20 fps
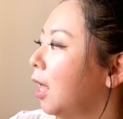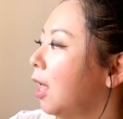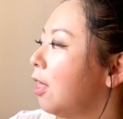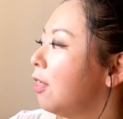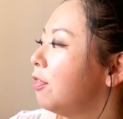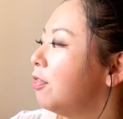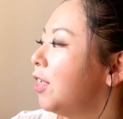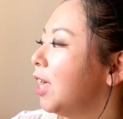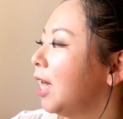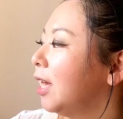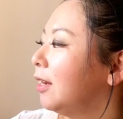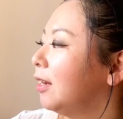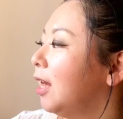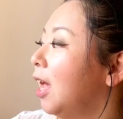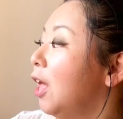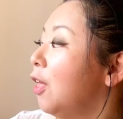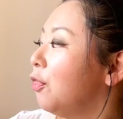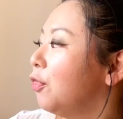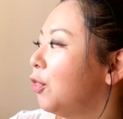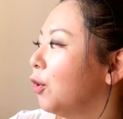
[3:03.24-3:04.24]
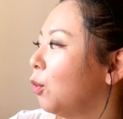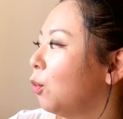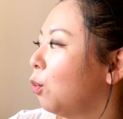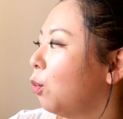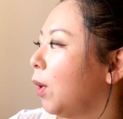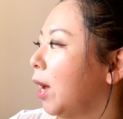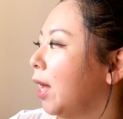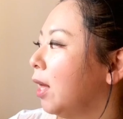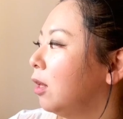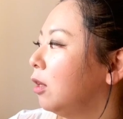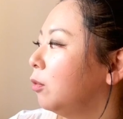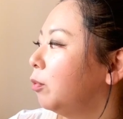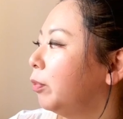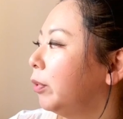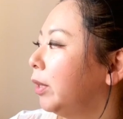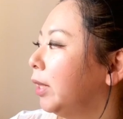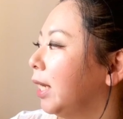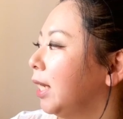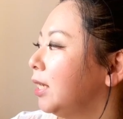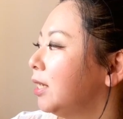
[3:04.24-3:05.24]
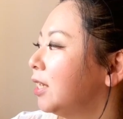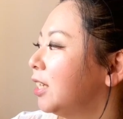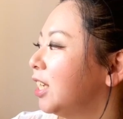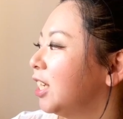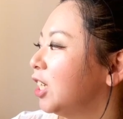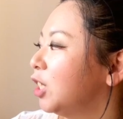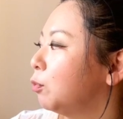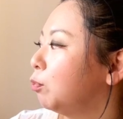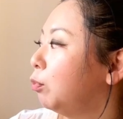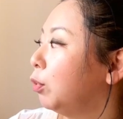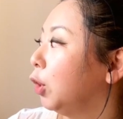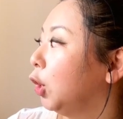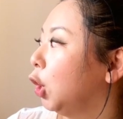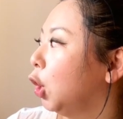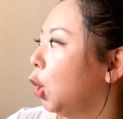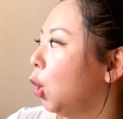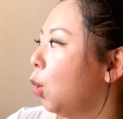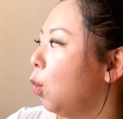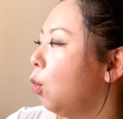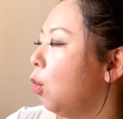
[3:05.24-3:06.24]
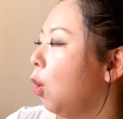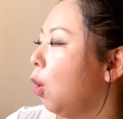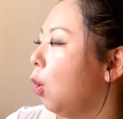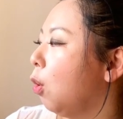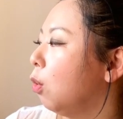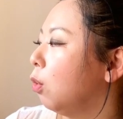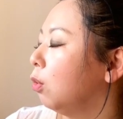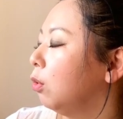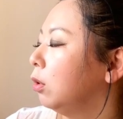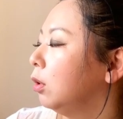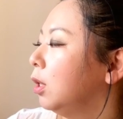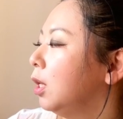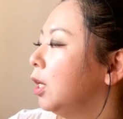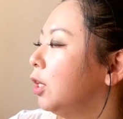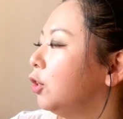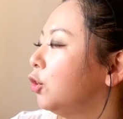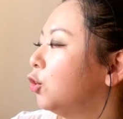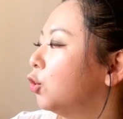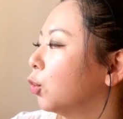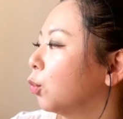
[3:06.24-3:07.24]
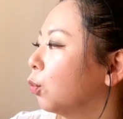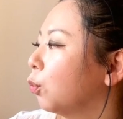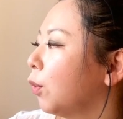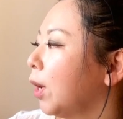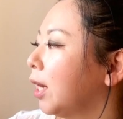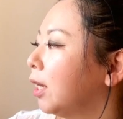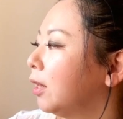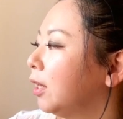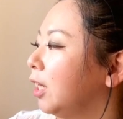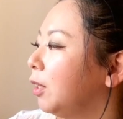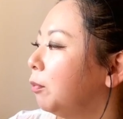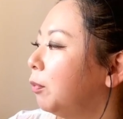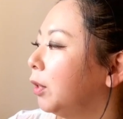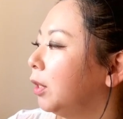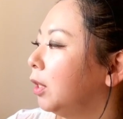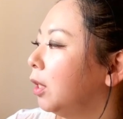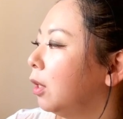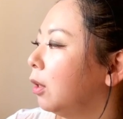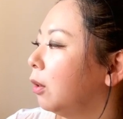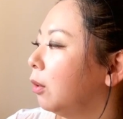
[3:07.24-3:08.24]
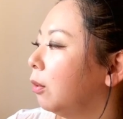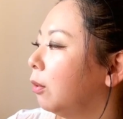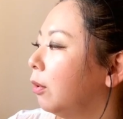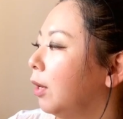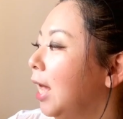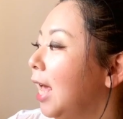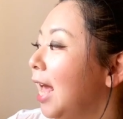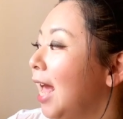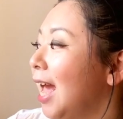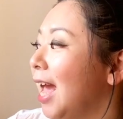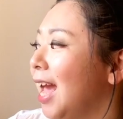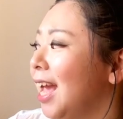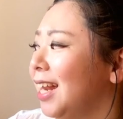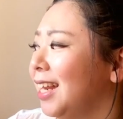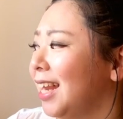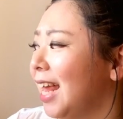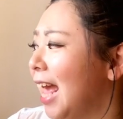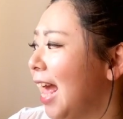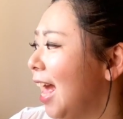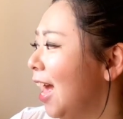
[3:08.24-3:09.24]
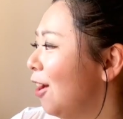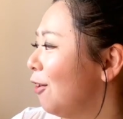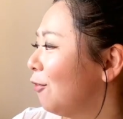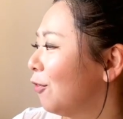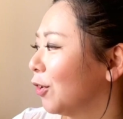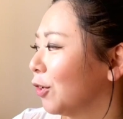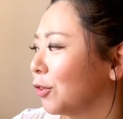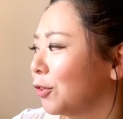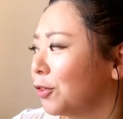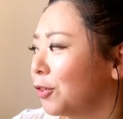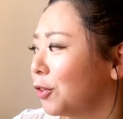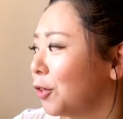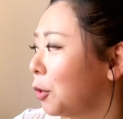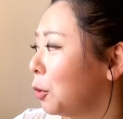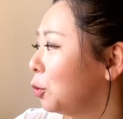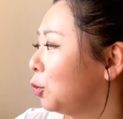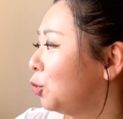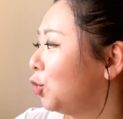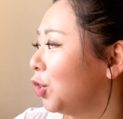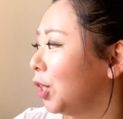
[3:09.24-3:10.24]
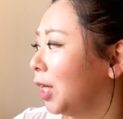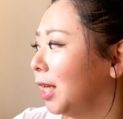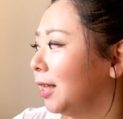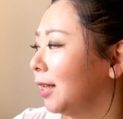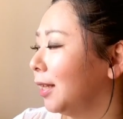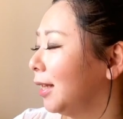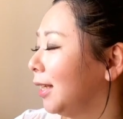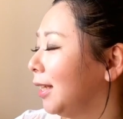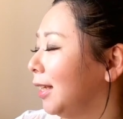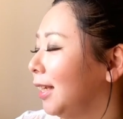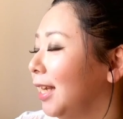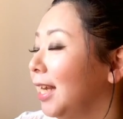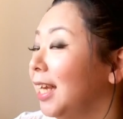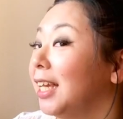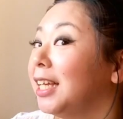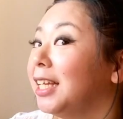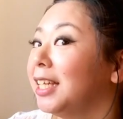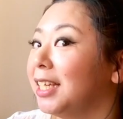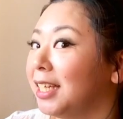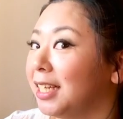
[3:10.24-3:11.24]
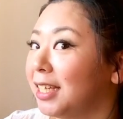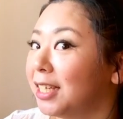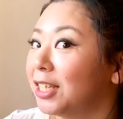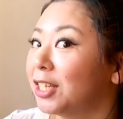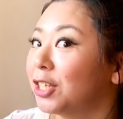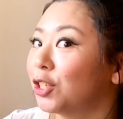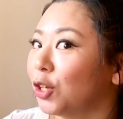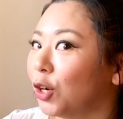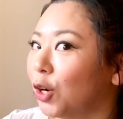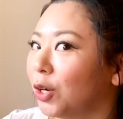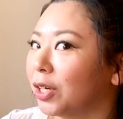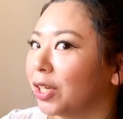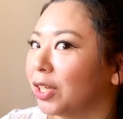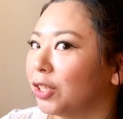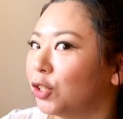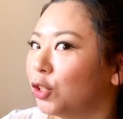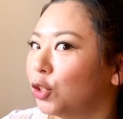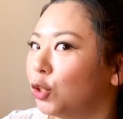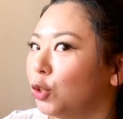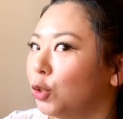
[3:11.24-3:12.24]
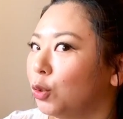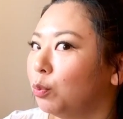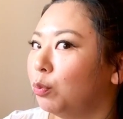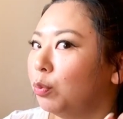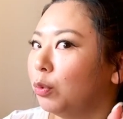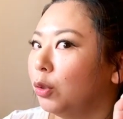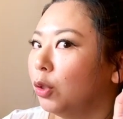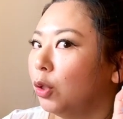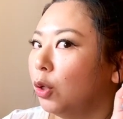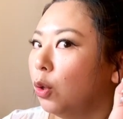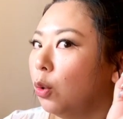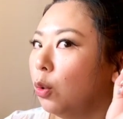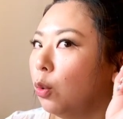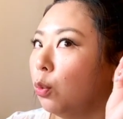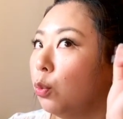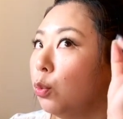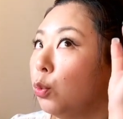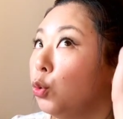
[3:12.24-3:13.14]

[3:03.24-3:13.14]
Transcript: Then the whale placed his blowhole directly below, and ever so gently he started to blow.